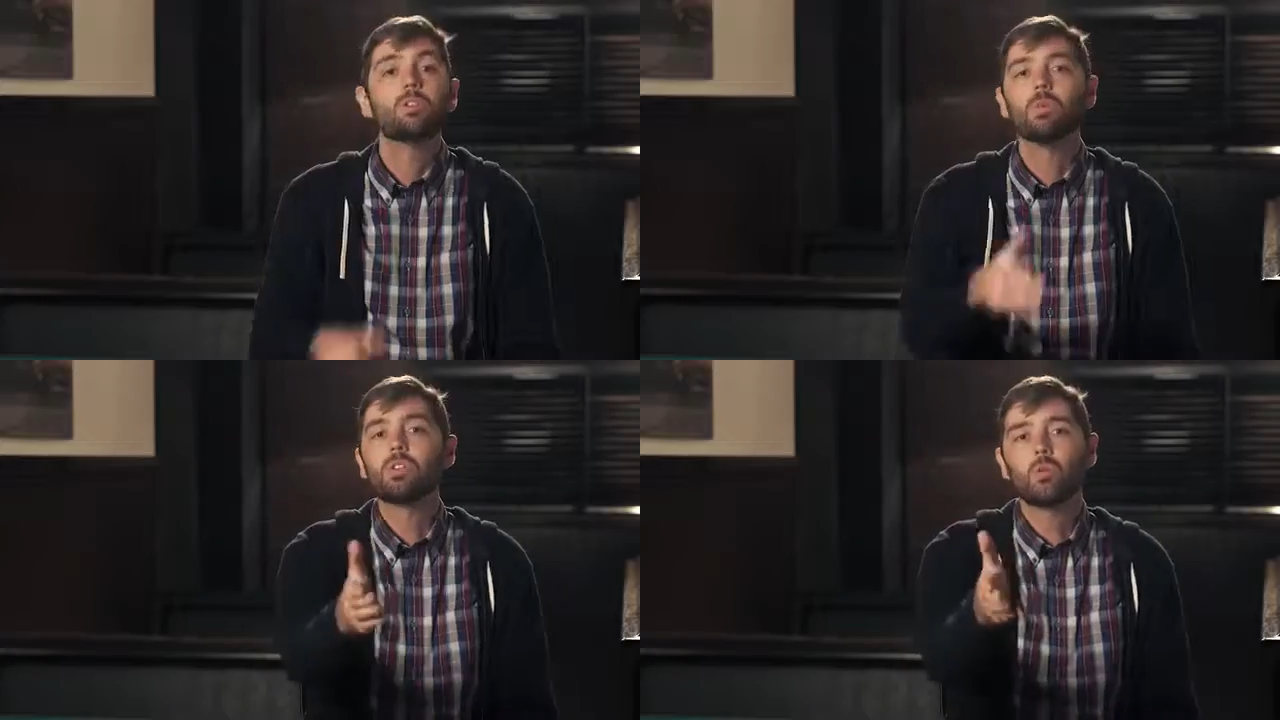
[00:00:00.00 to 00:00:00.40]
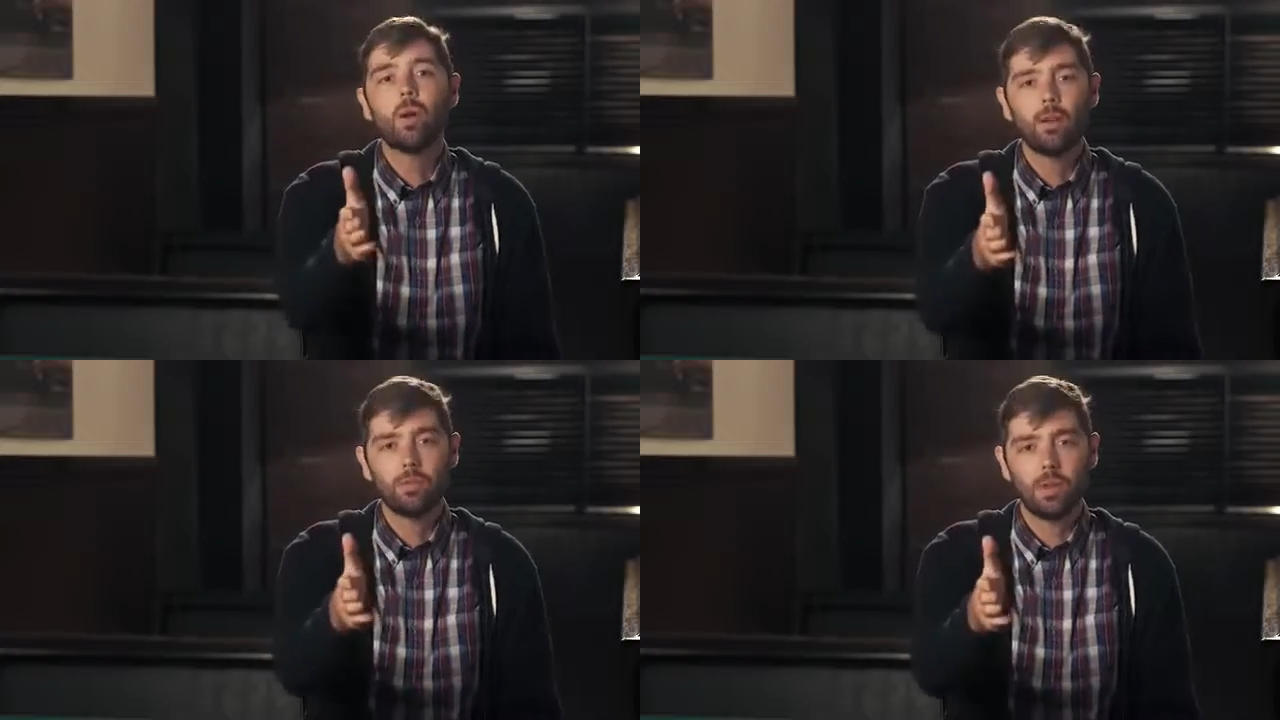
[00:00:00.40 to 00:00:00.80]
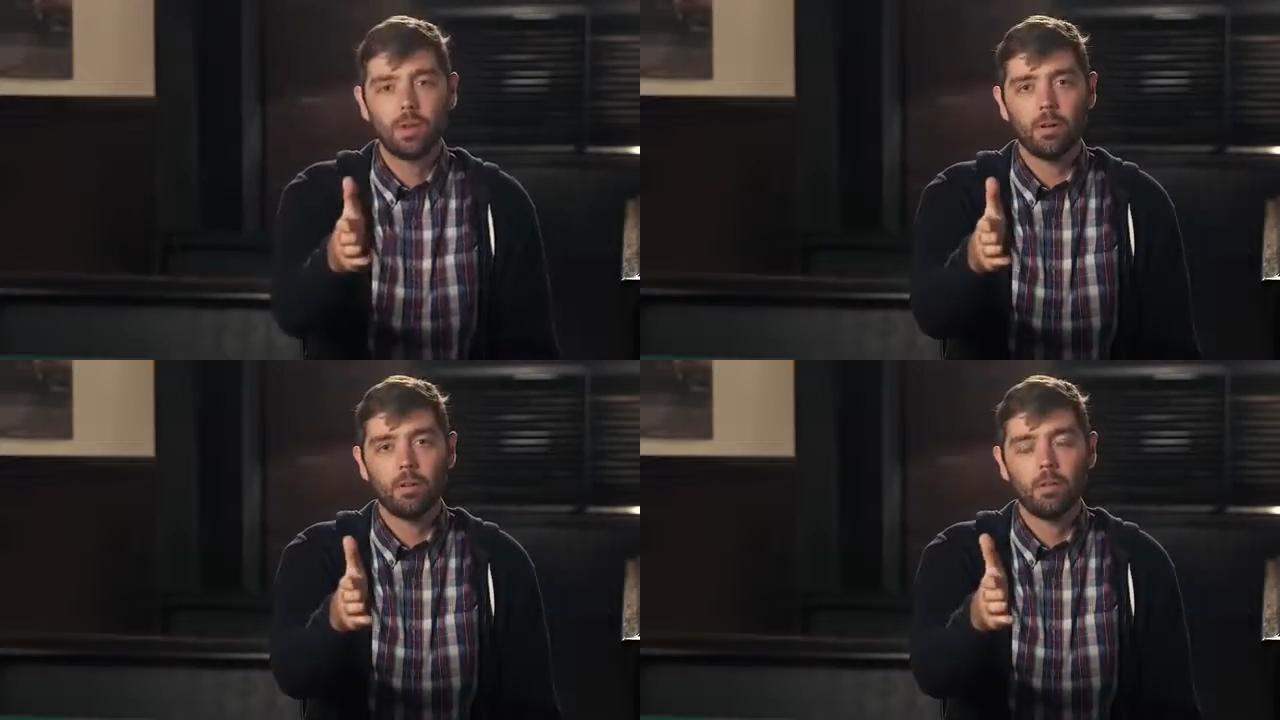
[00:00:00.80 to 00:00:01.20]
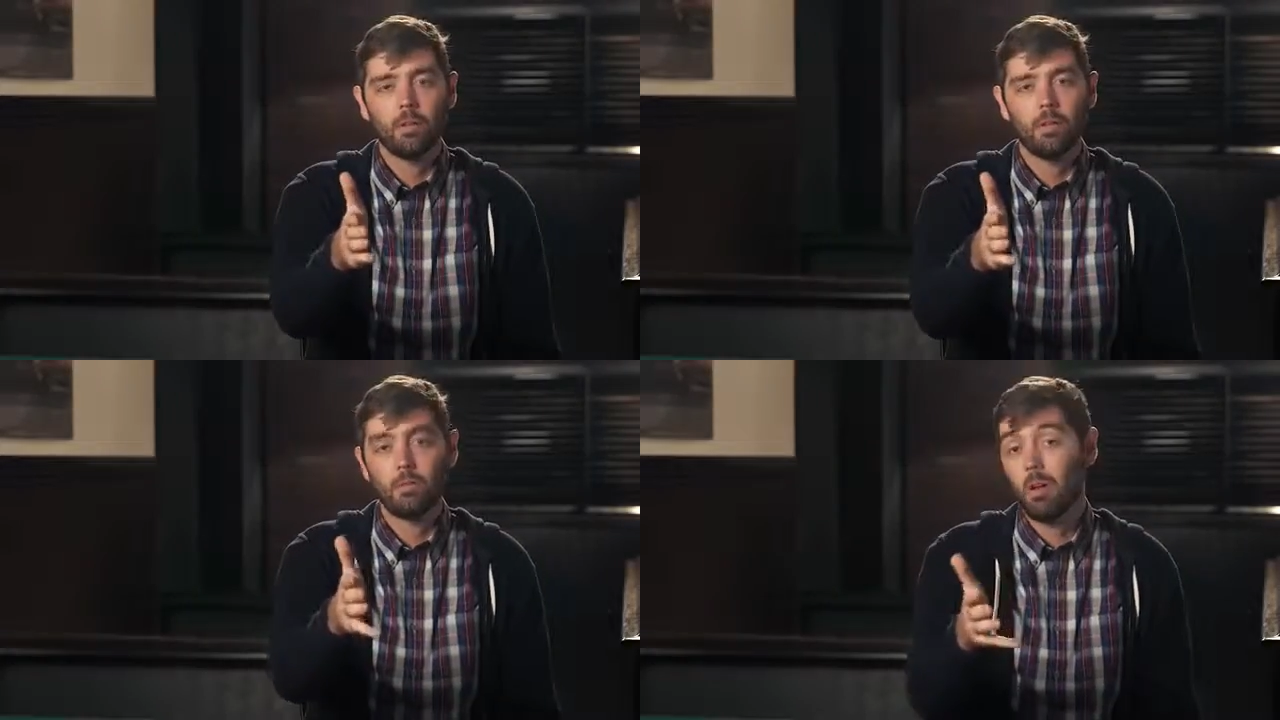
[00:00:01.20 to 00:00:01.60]
So in Squaresville,
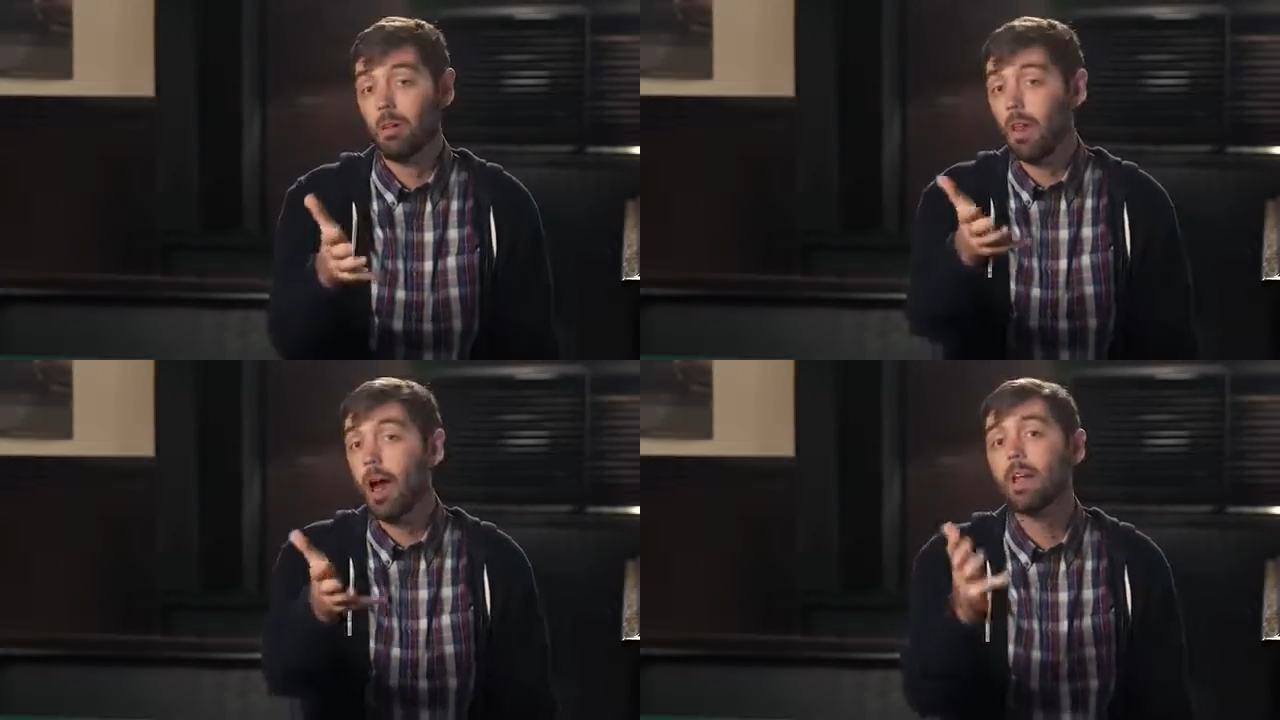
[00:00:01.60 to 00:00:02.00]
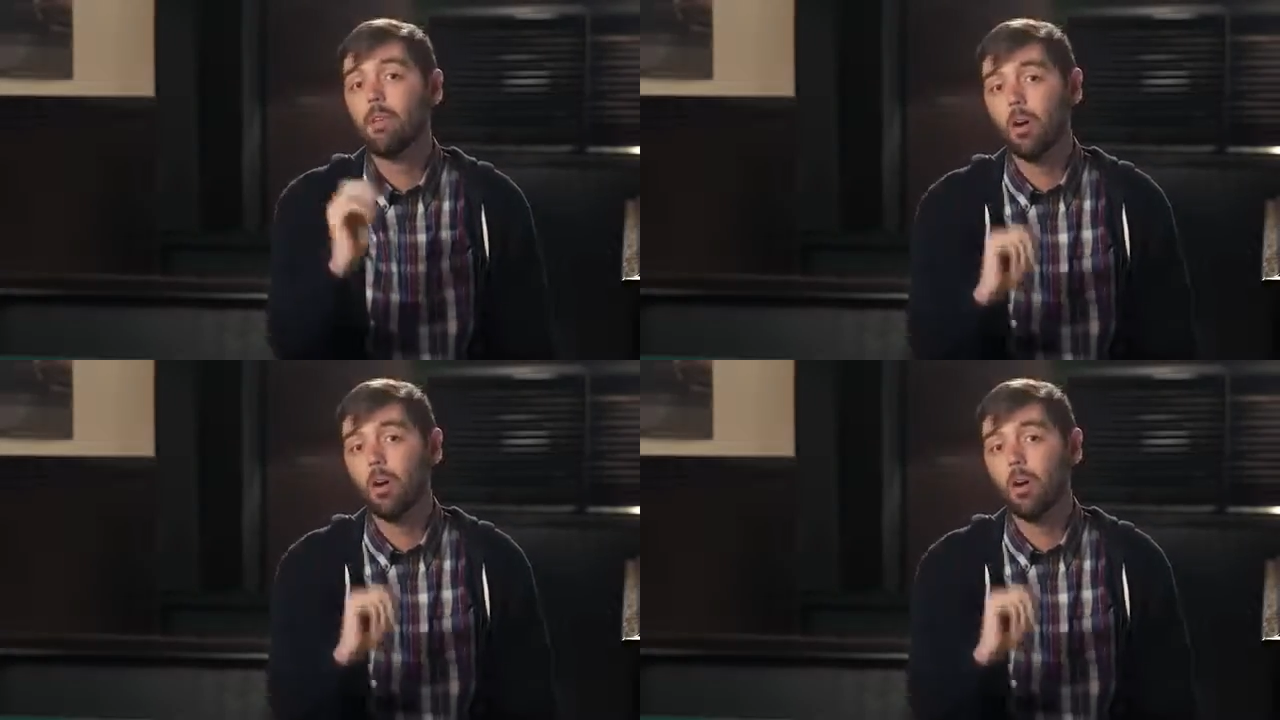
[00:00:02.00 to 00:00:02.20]
a lot of